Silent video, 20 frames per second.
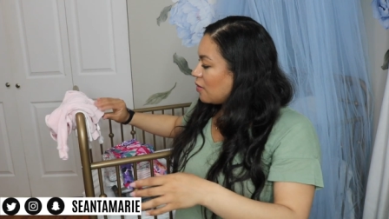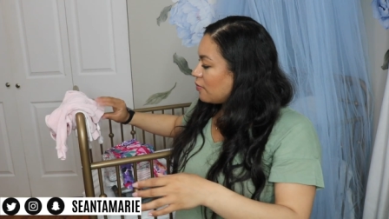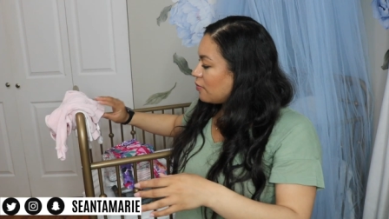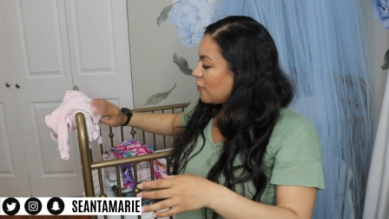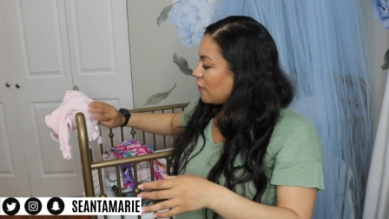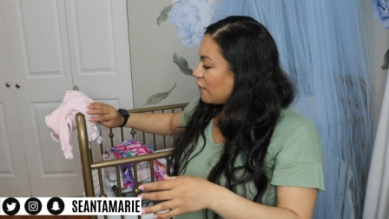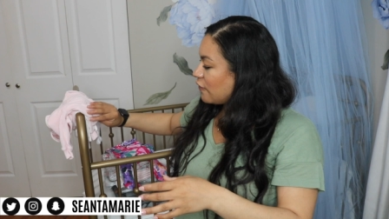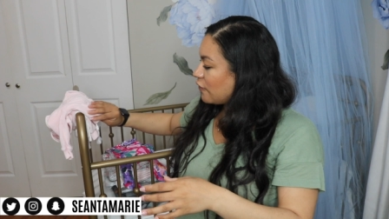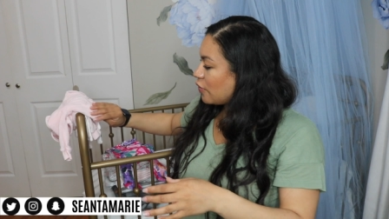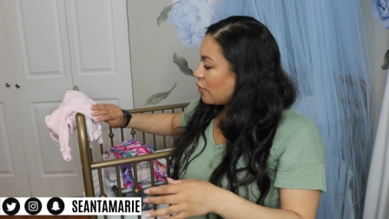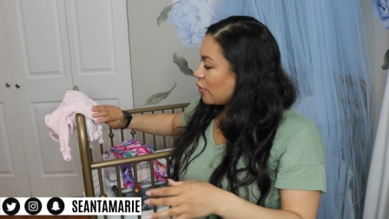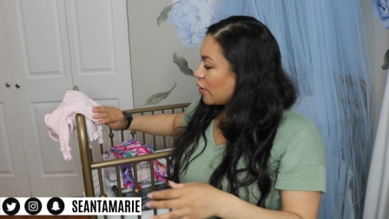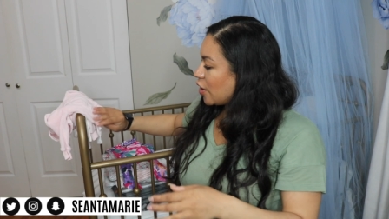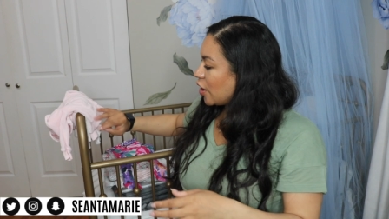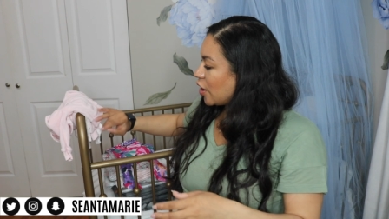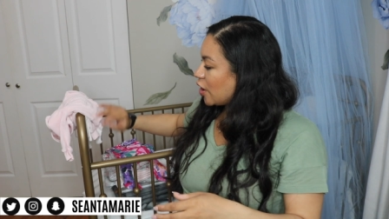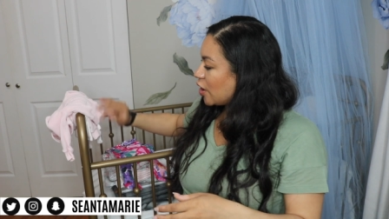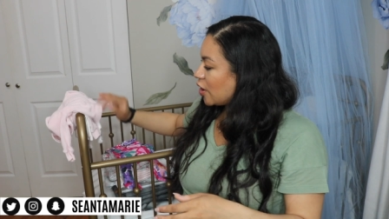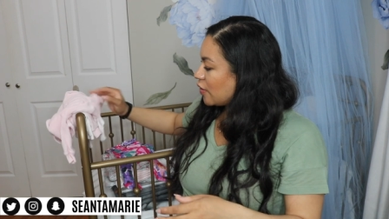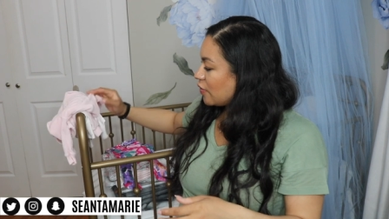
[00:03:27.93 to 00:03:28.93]

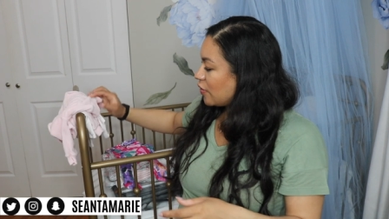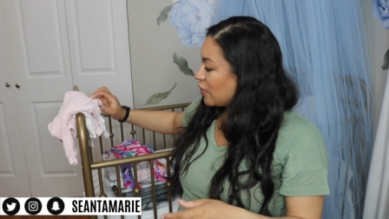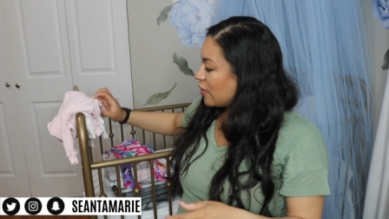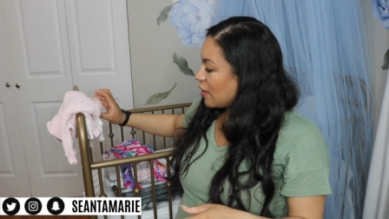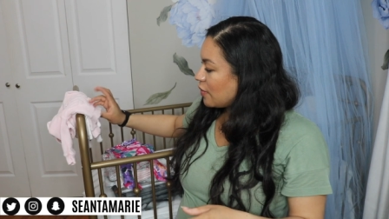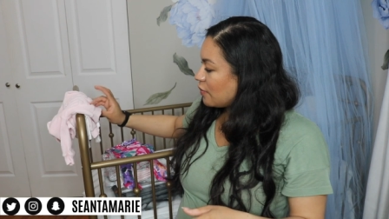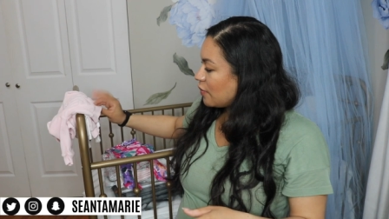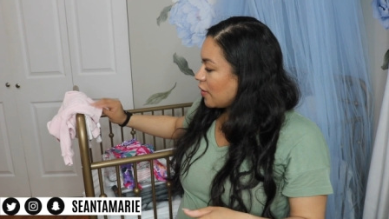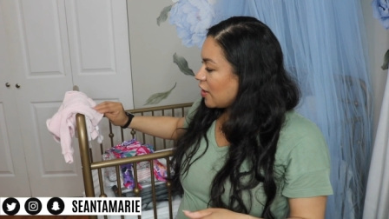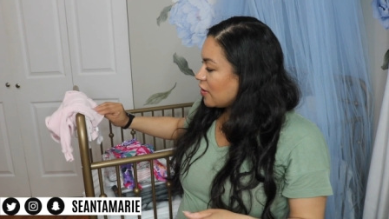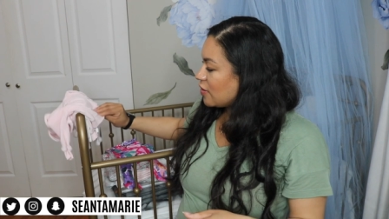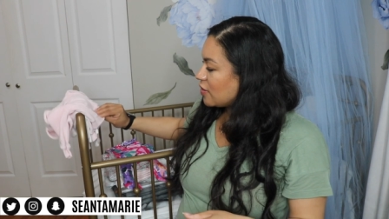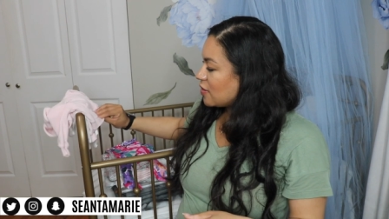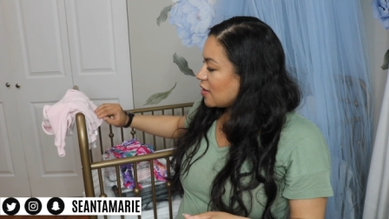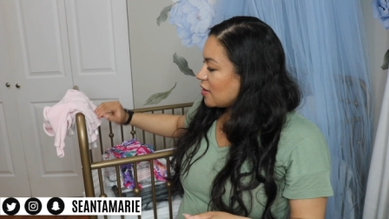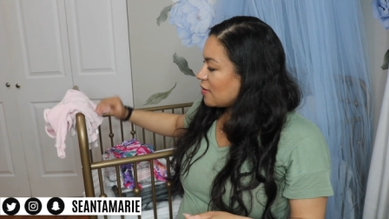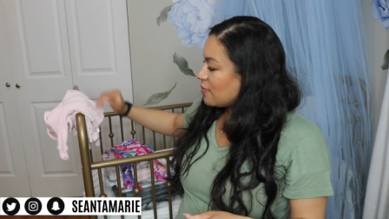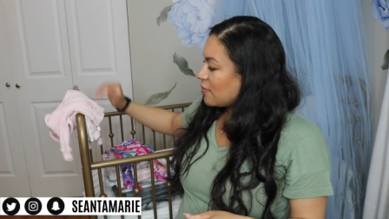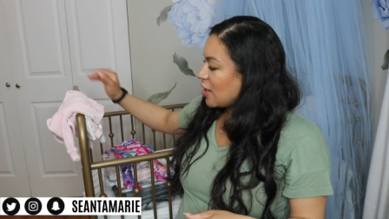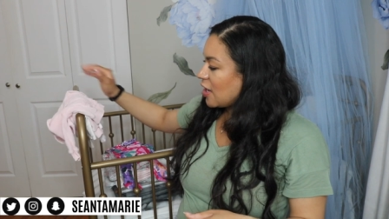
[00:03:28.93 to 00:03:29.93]
before they wear
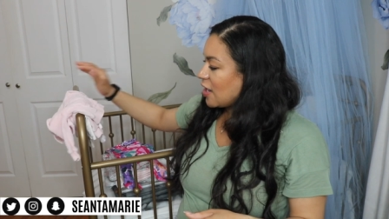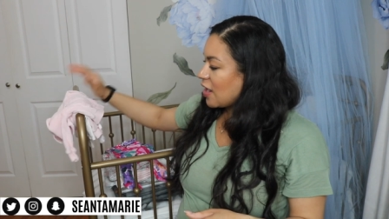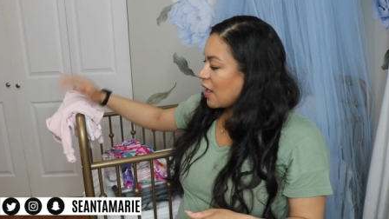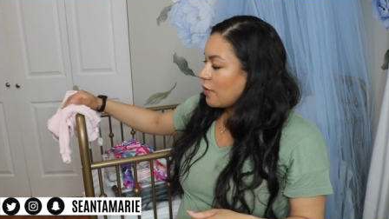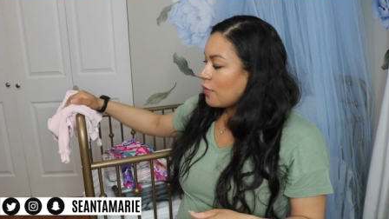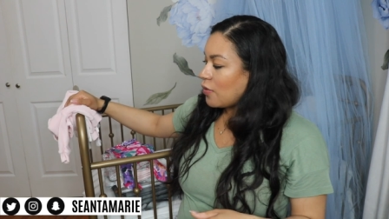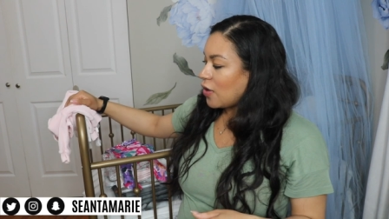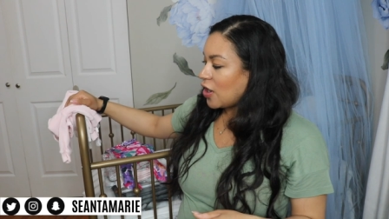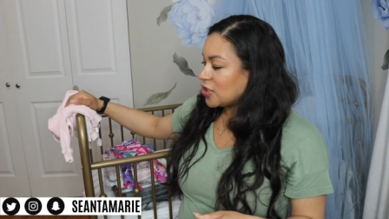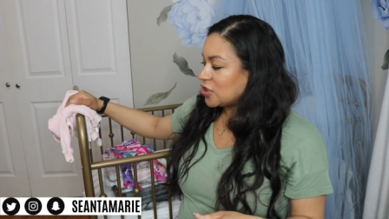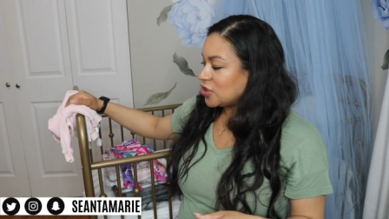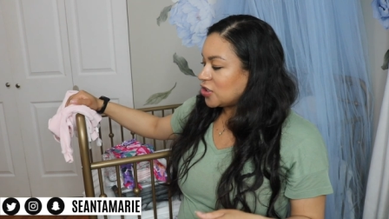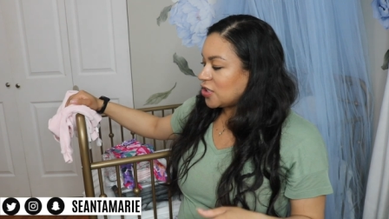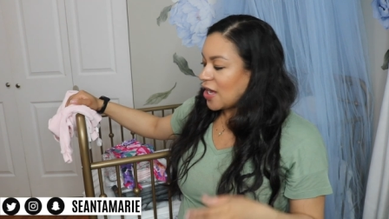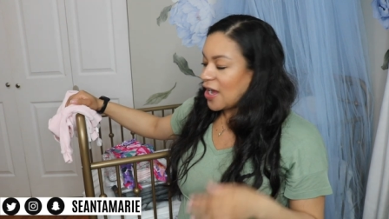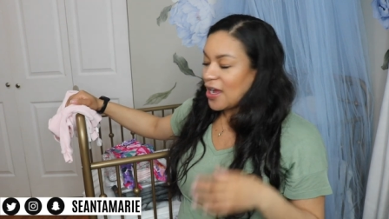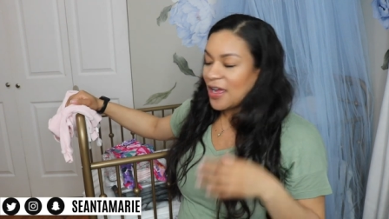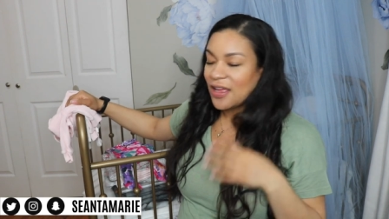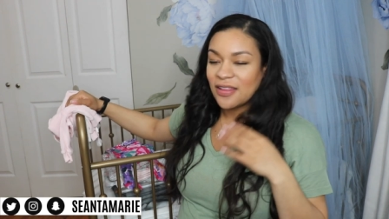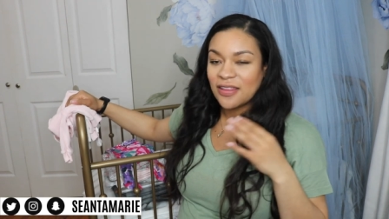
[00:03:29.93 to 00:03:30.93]
them and I washed
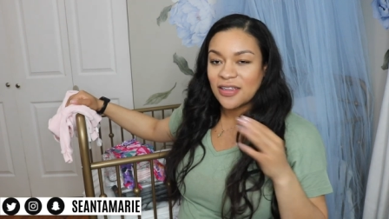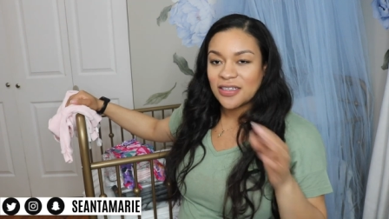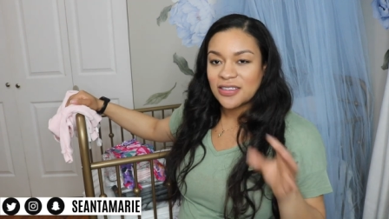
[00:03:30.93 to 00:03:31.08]
that and